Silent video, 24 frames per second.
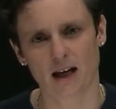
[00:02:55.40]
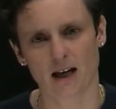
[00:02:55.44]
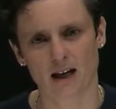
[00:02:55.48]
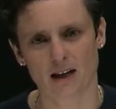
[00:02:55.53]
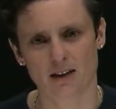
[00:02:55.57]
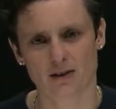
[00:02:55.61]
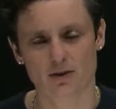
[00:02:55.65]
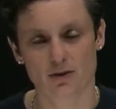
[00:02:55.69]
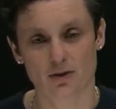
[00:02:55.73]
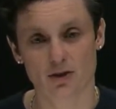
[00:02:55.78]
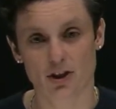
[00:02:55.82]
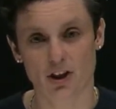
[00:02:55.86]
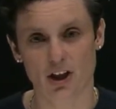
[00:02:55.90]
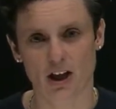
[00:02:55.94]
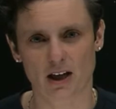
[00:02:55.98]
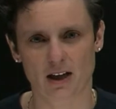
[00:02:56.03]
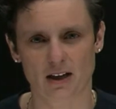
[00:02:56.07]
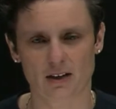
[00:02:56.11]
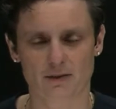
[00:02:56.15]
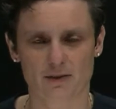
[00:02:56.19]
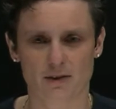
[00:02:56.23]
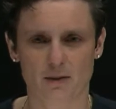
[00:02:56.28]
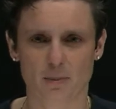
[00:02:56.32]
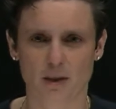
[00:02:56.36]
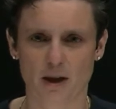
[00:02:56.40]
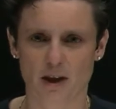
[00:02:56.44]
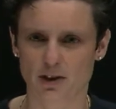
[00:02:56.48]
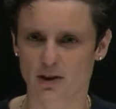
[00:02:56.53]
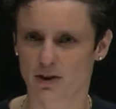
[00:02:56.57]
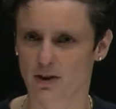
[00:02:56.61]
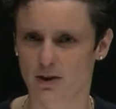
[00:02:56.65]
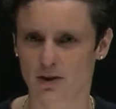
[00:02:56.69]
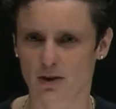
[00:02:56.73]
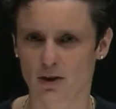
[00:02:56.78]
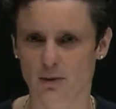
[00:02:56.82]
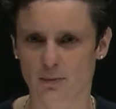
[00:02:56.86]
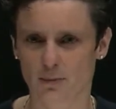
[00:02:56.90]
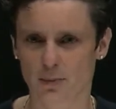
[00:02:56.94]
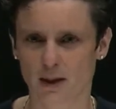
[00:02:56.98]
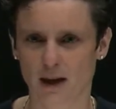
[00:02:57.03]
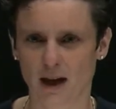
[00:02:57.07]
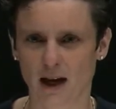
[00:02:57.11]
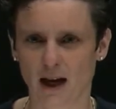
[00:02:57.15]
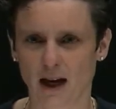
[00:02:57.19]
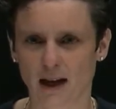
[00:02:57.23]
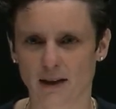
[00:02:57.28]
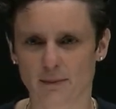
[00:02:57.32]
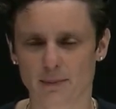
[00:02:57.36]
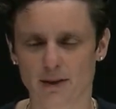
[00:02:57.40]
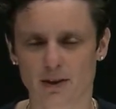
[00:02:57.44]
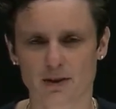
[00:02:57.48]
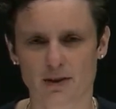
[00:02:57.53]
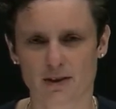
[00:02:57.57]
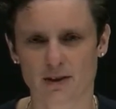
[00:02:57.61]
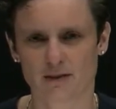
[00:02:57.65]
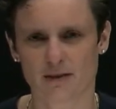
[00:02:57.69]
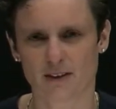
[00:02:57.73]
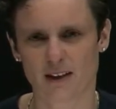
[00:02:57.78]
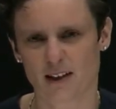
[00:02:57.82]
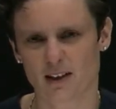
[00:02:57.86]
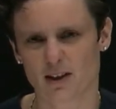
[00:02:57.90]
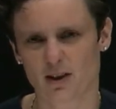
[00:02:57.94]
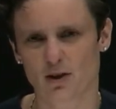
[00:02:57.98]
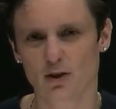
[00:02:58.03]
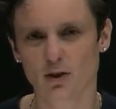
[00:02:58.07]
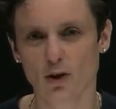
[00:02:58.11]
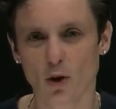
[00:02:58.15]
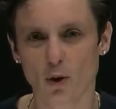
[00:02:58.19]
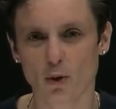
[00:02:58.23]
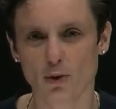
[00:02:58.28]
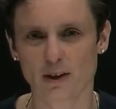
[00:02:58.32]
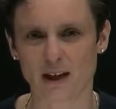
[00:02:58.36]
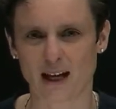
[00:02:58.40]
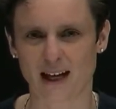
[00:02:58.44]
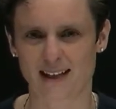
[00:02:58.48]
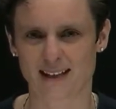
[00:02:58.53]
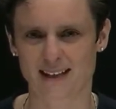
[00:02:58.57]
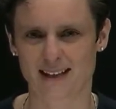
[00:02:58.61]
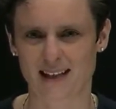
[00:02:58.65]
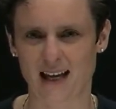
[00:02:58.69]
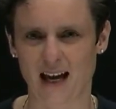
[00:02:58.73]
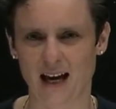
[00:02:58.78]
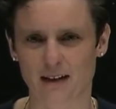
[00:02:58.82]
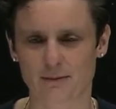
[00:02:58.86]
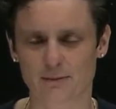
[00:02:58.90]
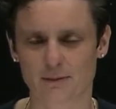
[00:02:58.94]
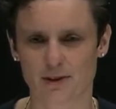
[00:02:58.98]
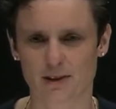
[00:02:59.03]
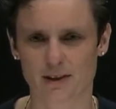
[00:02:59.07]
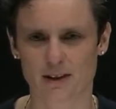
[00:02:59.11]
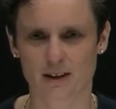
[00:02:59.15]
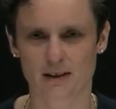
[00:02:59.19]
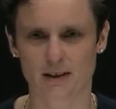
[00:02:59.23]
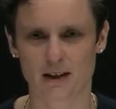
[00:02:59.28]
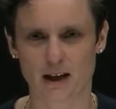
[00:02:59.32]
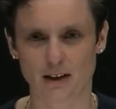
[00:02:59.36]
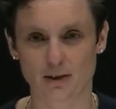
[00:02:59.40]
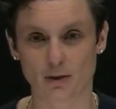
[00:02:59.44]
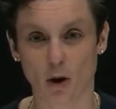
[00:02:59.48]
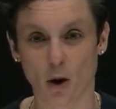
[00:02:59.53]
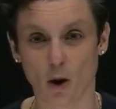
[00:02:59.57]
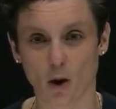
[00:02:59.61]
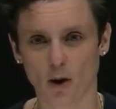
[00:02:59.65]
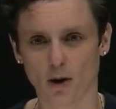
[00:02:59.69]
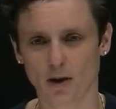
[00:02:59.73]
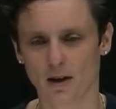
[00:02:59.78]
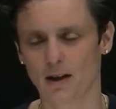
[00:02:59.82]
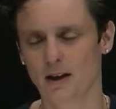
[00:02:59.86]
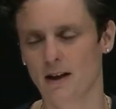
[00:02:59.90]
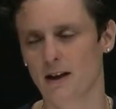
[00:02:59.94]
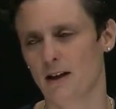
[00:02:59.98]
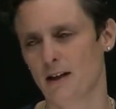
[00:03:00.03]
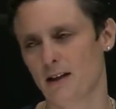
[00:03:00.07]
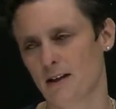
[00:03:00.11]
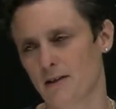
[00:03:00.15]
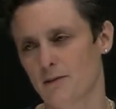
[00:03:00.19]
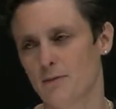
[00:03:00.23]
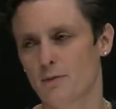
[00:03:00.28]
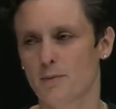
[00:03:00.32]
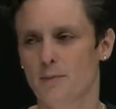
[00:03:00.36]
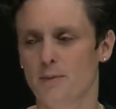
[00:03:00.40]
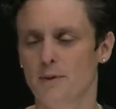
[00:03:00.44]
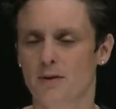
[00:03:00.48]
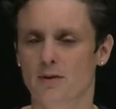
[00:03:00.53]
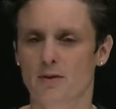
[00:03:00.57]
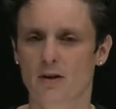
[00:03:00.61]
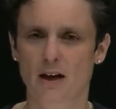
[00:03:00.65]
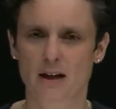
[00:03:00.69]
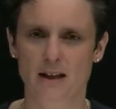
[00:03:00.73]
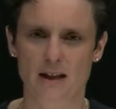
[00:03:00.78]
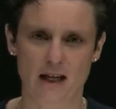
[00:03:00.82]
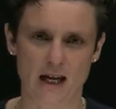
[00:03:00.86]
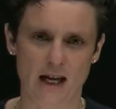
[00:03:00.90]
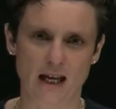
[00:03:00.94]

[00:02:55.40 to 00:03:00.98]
to check if the patient is compliant, because if there's no nystagmus at all, that would be rather